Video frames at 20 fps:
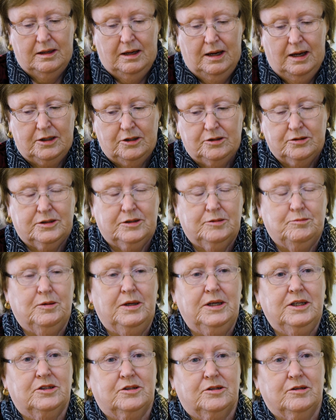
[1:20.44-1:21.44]
I used to
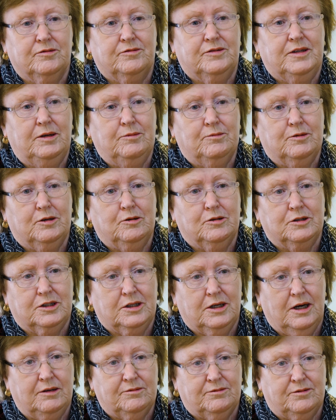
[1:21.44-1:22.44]
bring stuff in. We'd go to
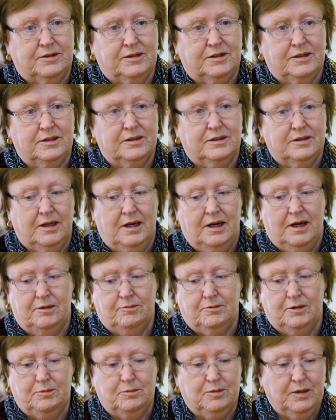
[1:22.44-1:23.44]
conferences
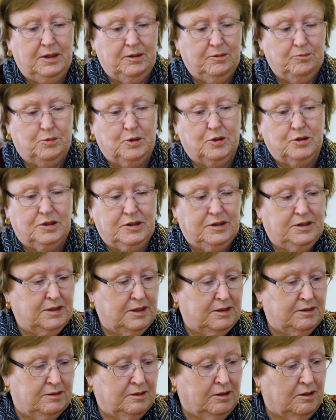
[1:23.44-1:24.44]
and we'd bring buckets,
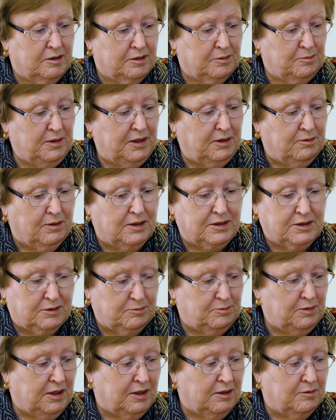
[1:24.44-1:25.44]
and all the big ones
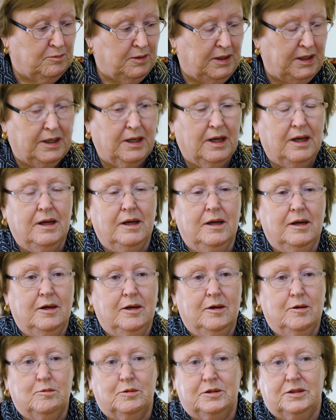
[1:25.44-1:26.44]
would be all big.
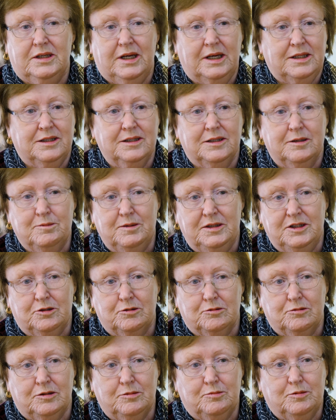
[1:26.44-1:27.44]
But getting them
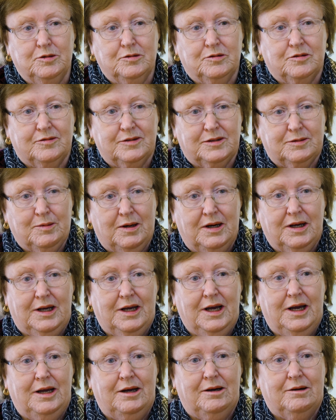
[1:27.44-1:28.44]
into the boot of a small
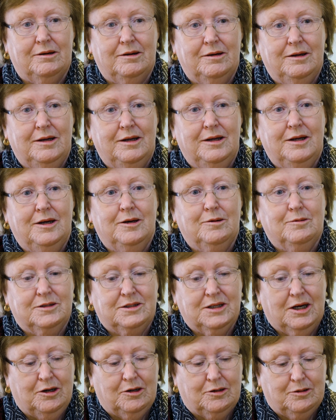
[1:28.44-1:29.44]
car
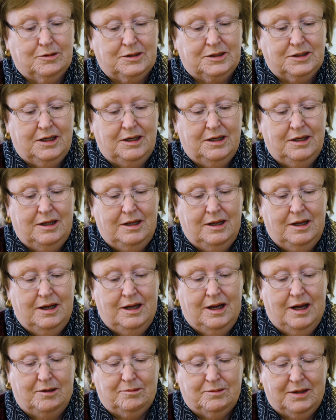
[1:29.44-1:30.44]
was awkward.
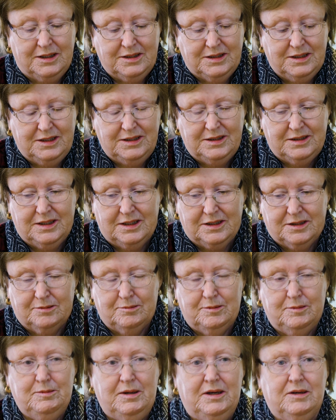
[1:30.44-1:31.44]
And one day he said to
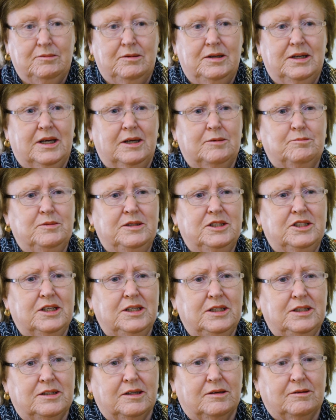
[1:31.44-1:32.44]
me, "Mary, will you get me a
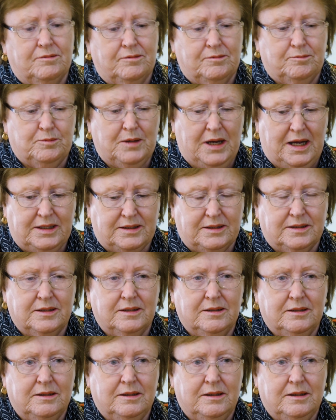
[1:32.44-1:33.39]
sheet of brass?"